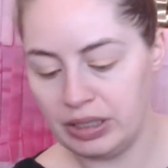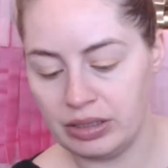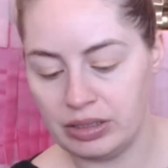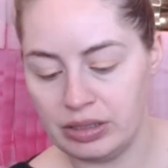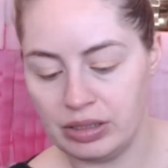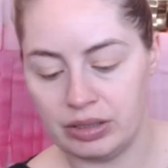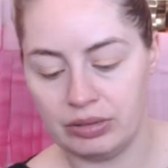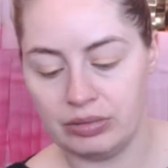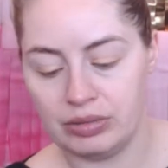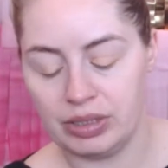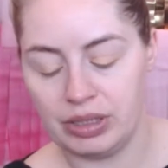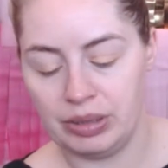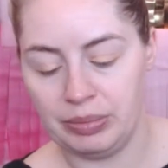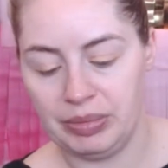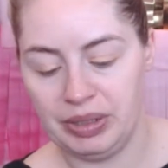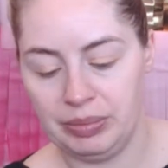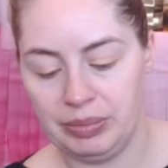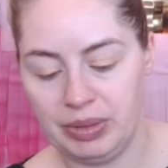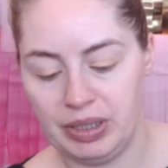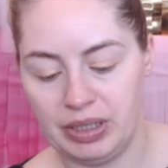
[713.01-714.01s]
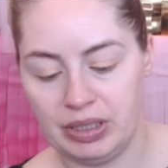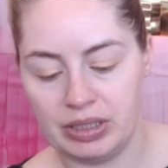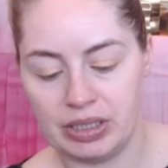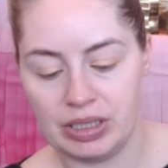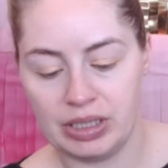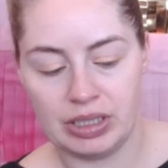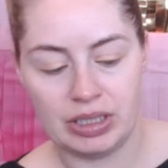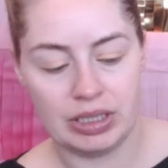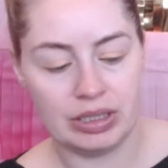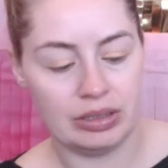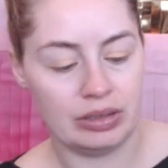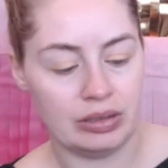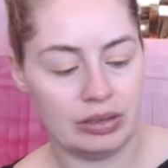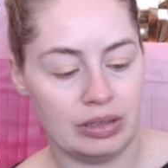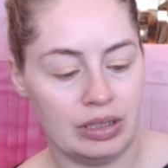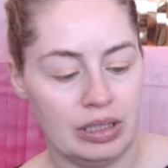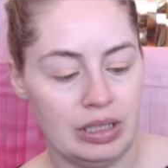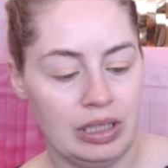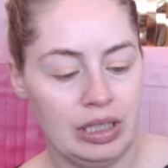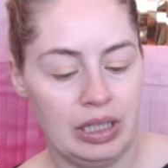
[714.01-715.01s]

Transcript: so some of them are still